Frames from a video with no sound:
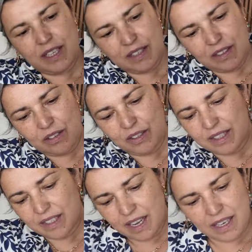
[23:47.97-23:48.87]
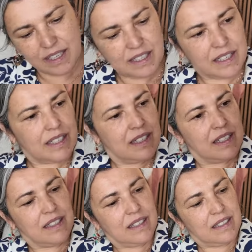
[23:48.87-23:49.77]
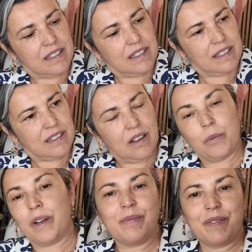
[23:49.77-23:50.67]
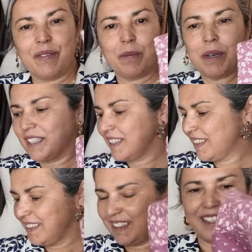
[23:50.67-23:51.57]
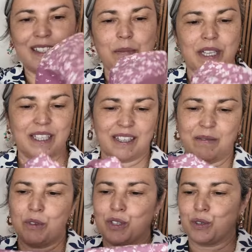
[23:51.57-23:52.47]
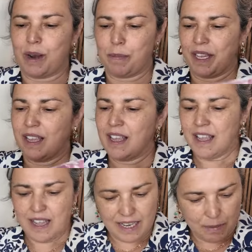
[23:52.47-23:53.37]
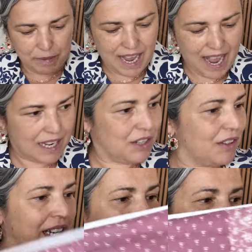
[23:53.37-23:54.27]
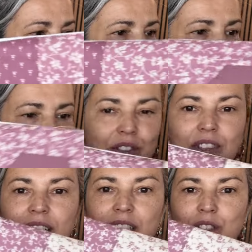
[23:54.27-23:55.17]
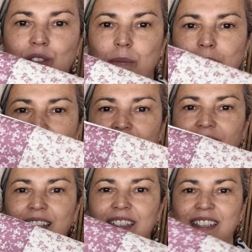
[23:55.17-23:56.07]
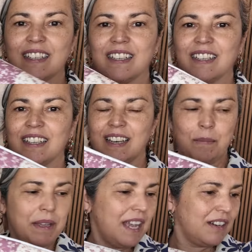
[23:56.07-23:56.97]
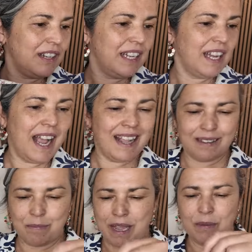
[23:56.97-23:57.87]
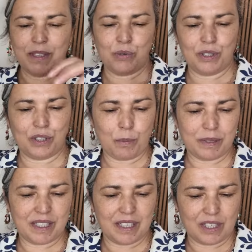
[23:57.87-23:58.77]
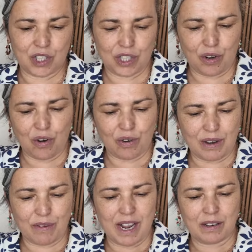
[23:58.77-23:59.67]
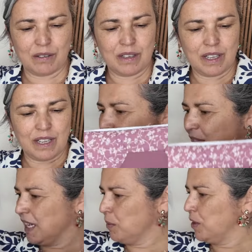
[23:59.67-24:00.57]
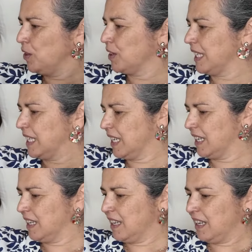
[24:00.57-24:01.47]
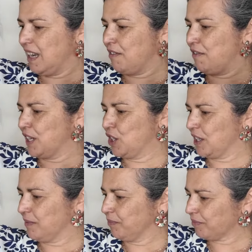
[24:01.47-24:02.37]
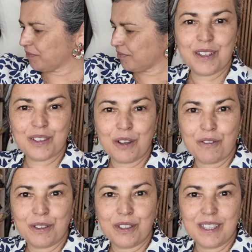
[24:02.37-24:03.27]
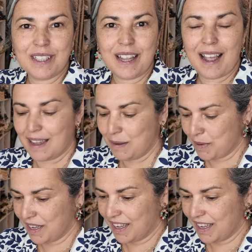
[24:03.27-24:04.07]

it's on the side. Oh well, never mind. It doesn't matter. More scrappy. Let me iron it. I don't think it's too bad. Let me iron it and maybe do a top stitch all around. I think it will look neater and fresher. So from this type,